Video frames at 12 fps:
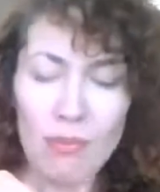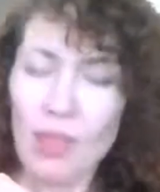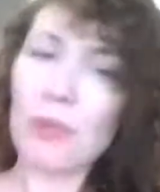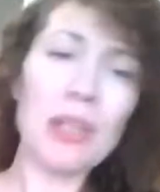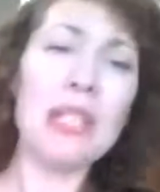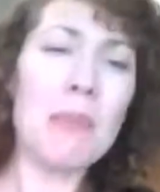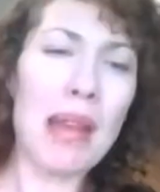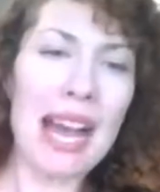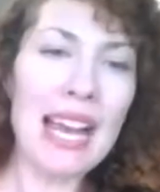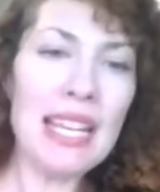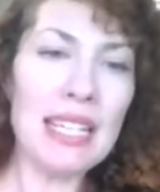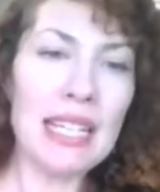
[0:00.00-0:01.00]
really
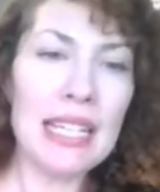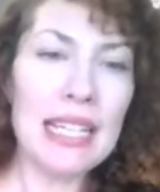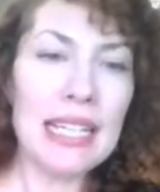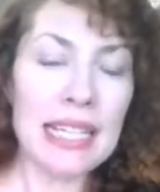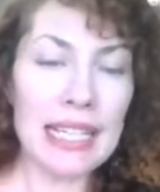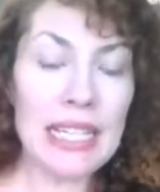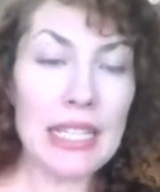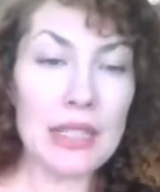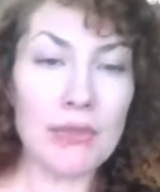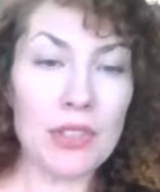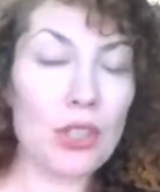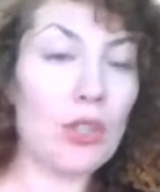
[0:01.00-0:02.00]
bad
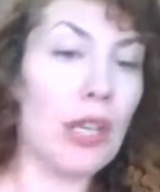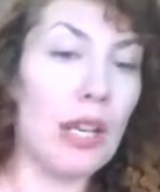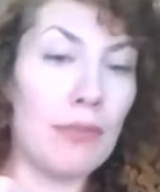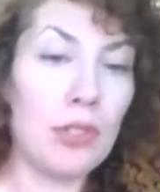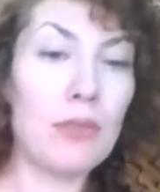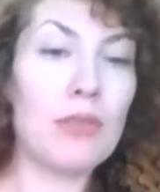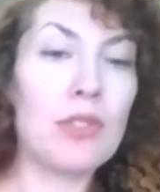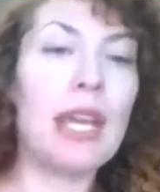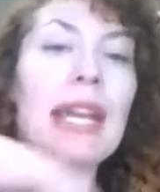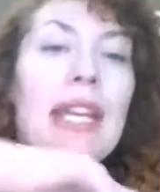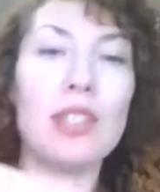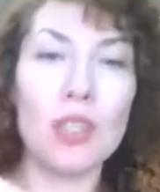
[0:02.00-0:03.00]
if you've
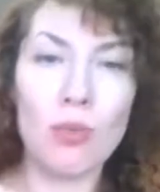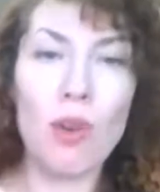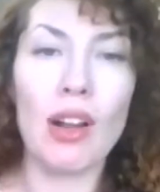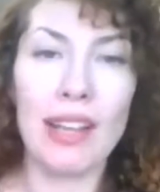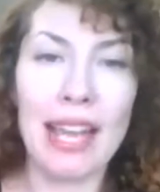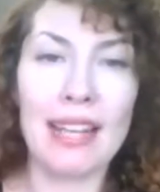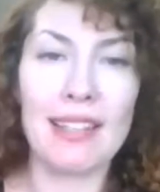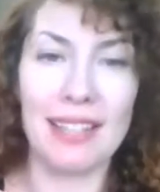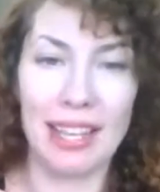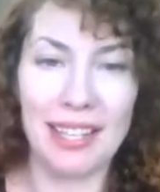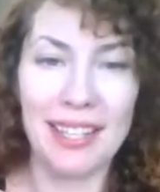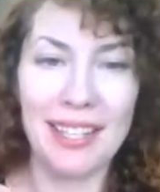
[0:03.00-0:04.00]
taken the wrong
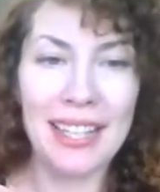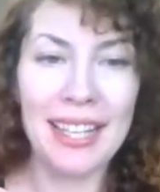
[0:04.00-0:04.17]
exit,